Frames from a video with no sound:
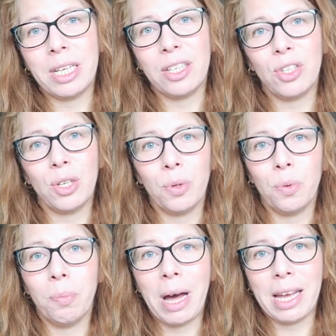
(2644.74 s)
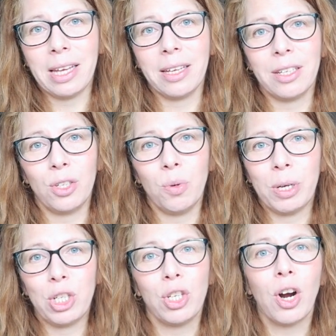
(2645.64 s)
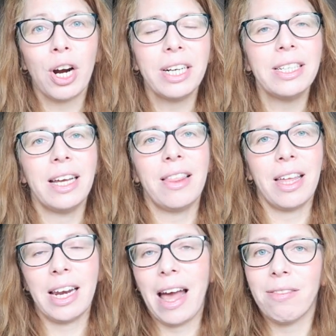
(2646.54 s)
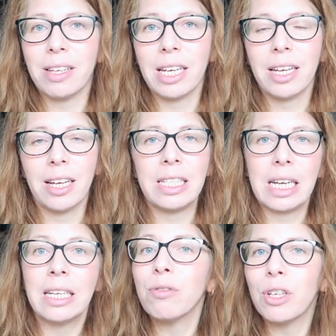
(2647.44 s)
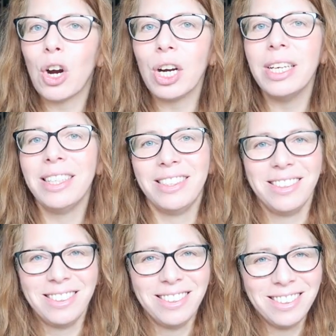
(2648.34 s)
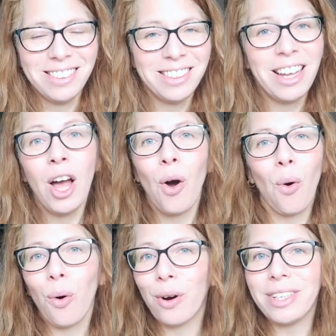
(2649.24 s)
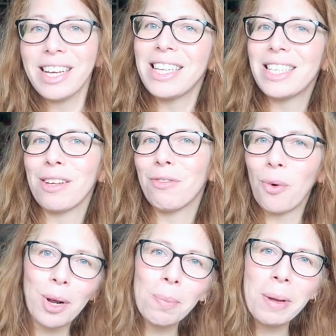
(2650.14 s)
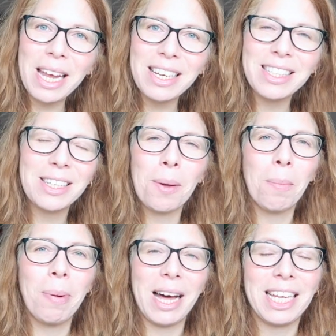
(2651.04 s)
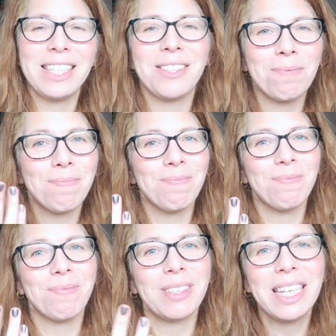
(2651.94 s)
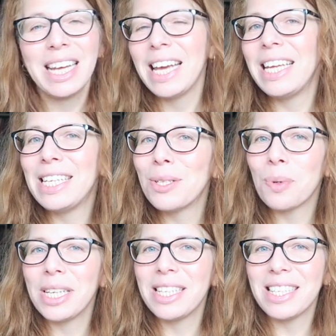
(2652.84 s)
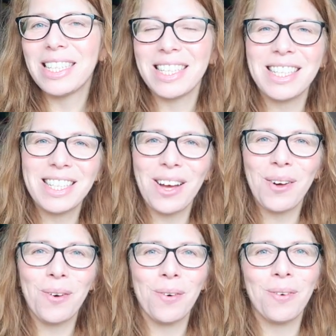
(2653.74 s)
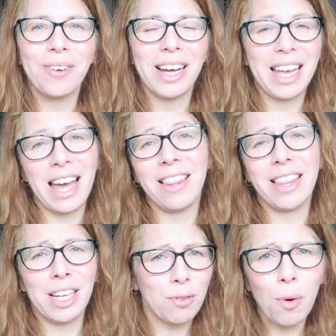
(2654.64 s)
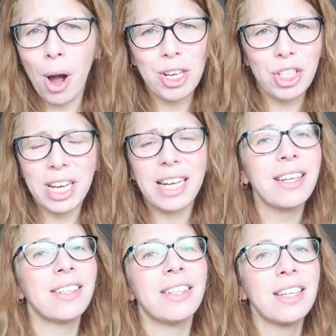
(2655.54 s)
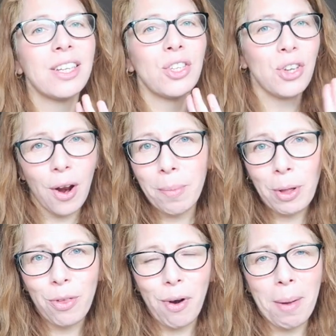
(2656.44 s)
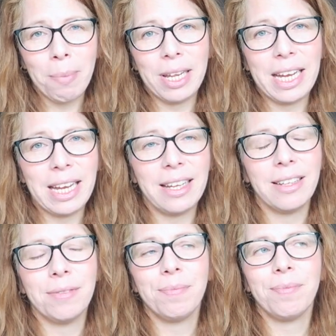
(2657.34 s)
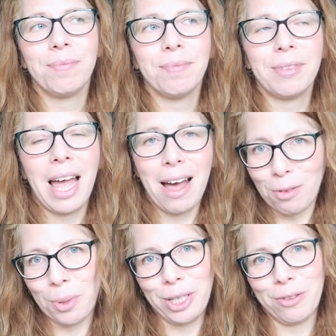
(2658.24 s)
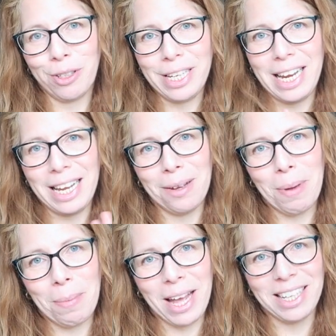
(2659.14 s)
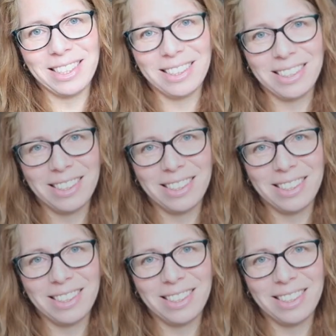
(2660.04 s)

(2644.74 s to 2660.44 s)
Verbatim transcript: me to buying too much yarn and then having a ton of yarn or tons of oil paint, but it is what it is. So again, thanks for watching. Sorry about the rambling. Have a wonderful day. Bye bye.